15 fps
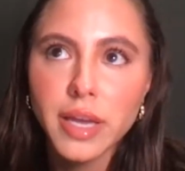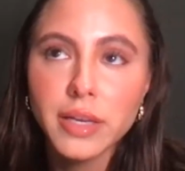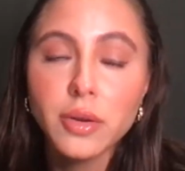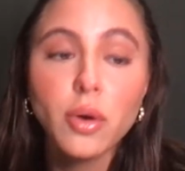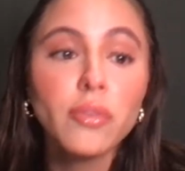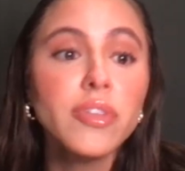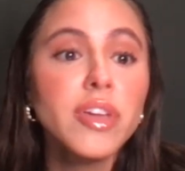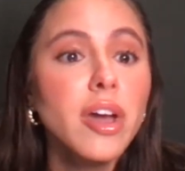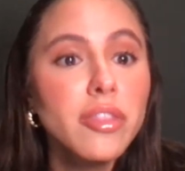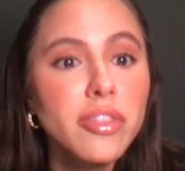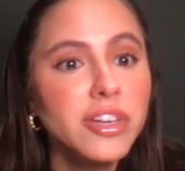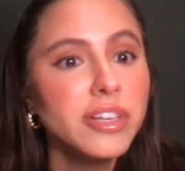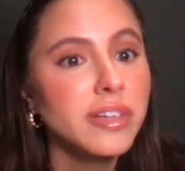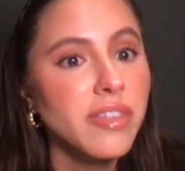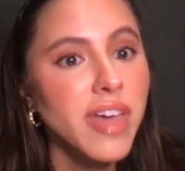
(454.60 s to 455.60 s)
And on the other
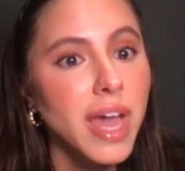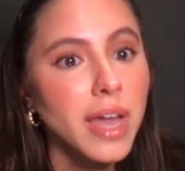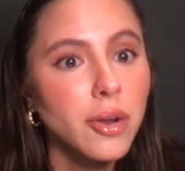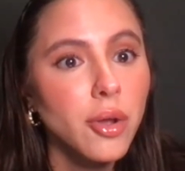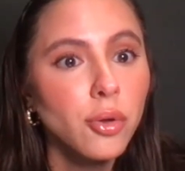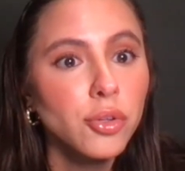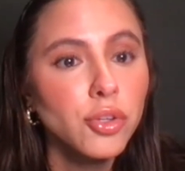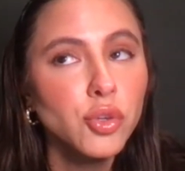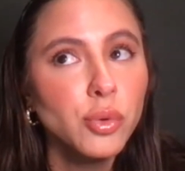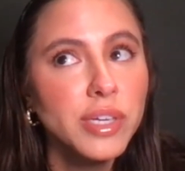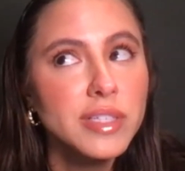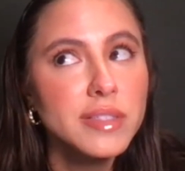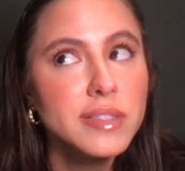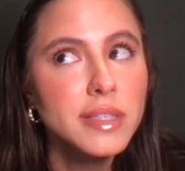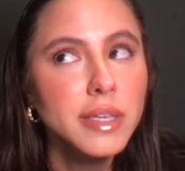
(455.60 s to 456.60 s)
end of that, OU
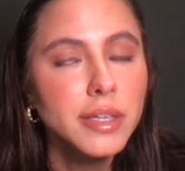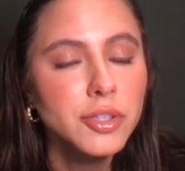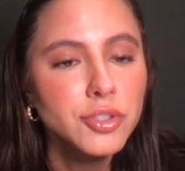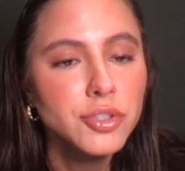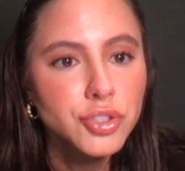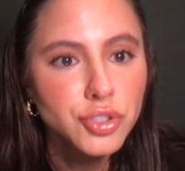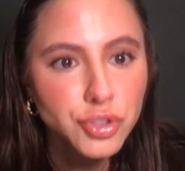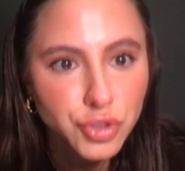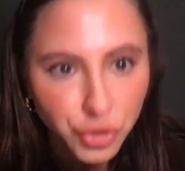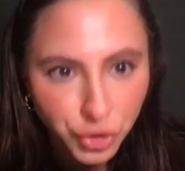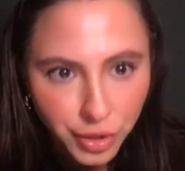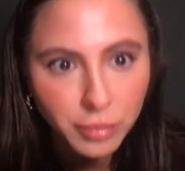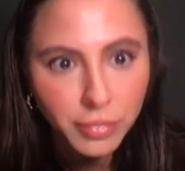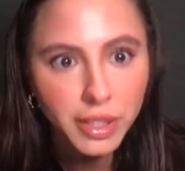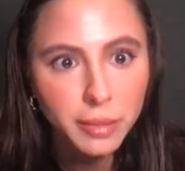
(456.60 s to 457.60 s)
is
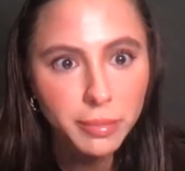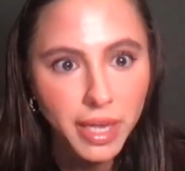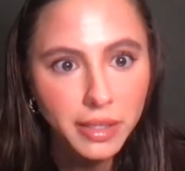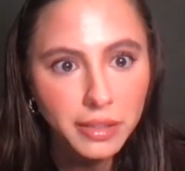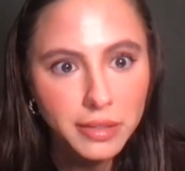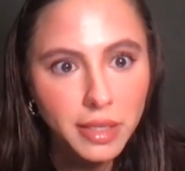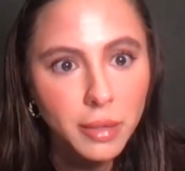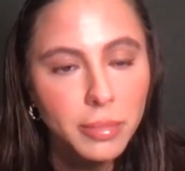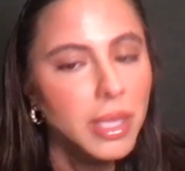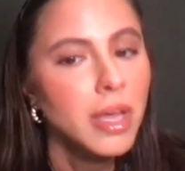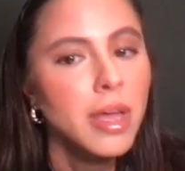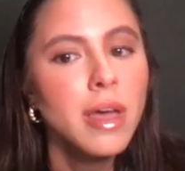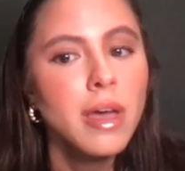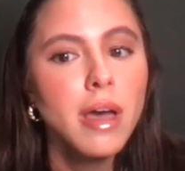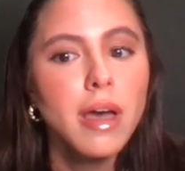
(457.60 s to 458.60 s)
extremely banged up.
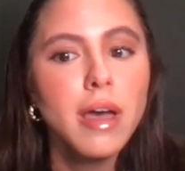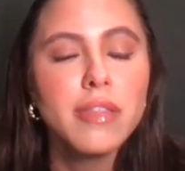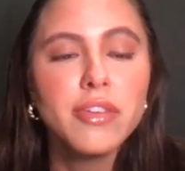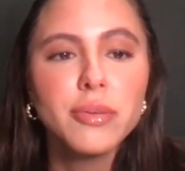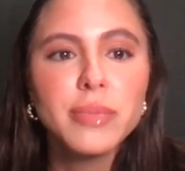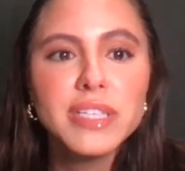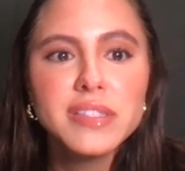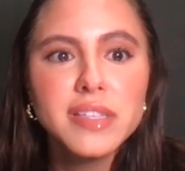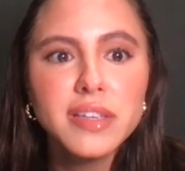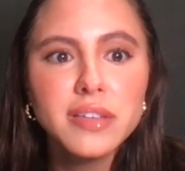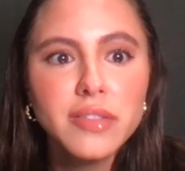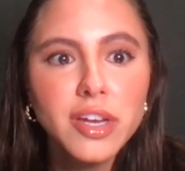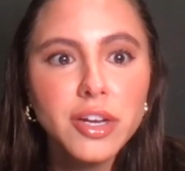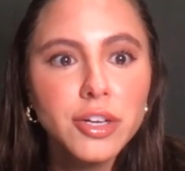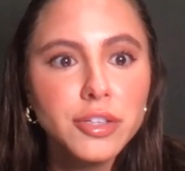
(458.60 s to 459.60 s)
They're missing
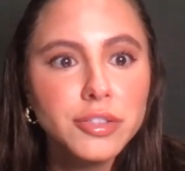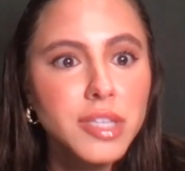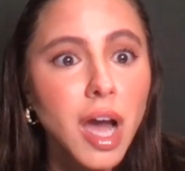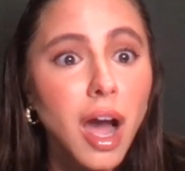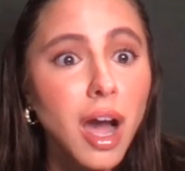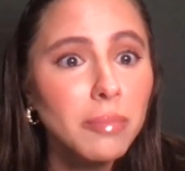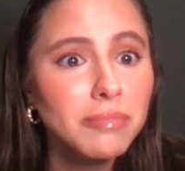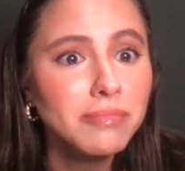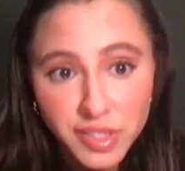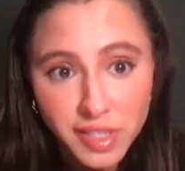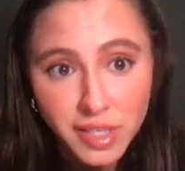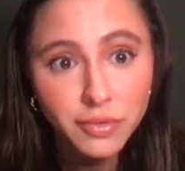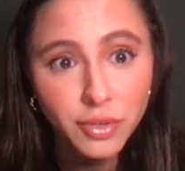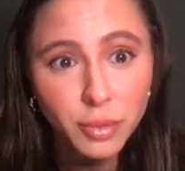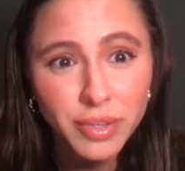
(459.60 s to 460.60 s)
their top
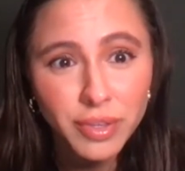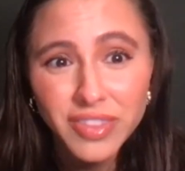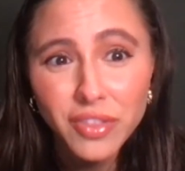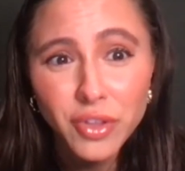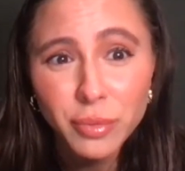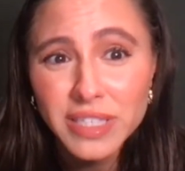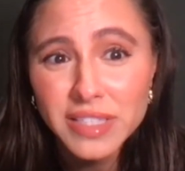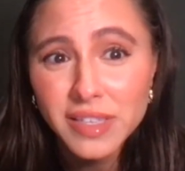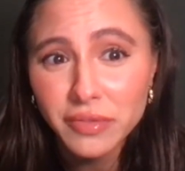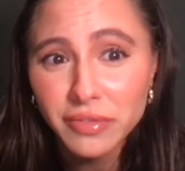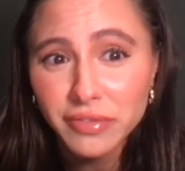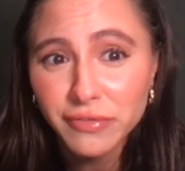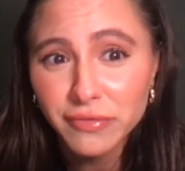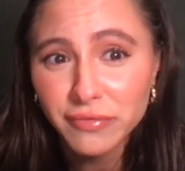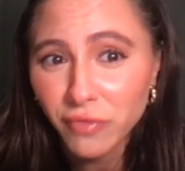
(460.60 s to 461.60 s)
receiver, but then they're missing
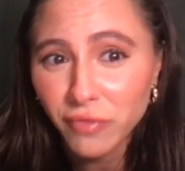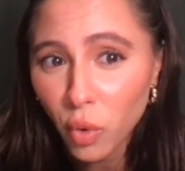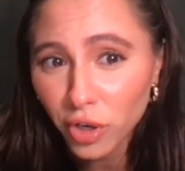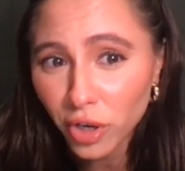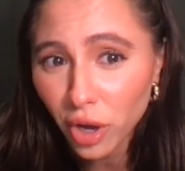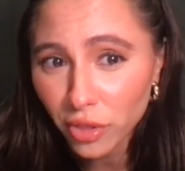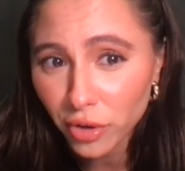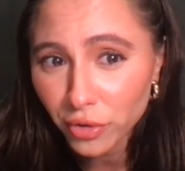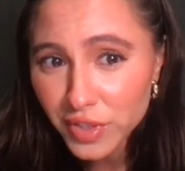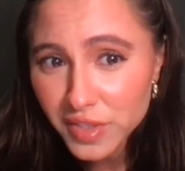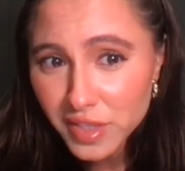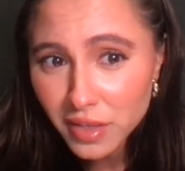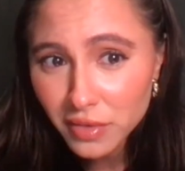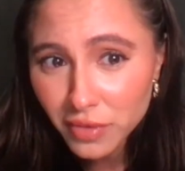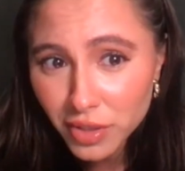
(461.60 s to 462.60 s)
four other
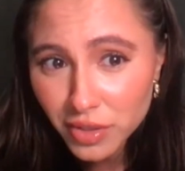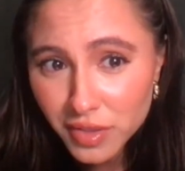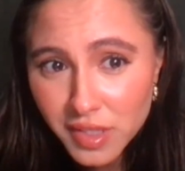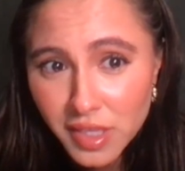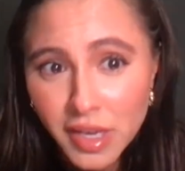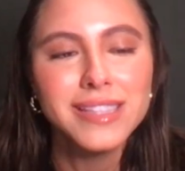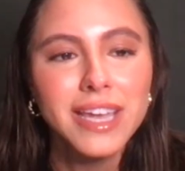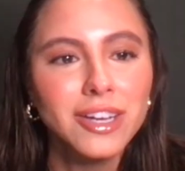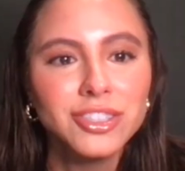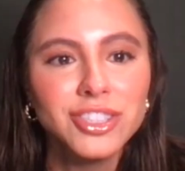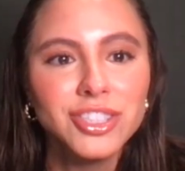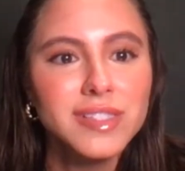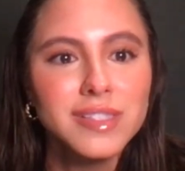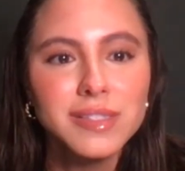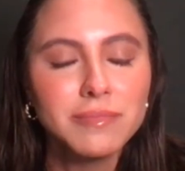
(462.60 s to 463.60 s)
receivers. They're
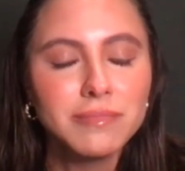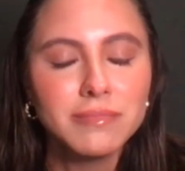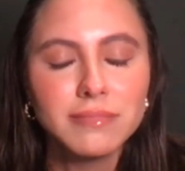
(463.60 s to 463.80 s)
just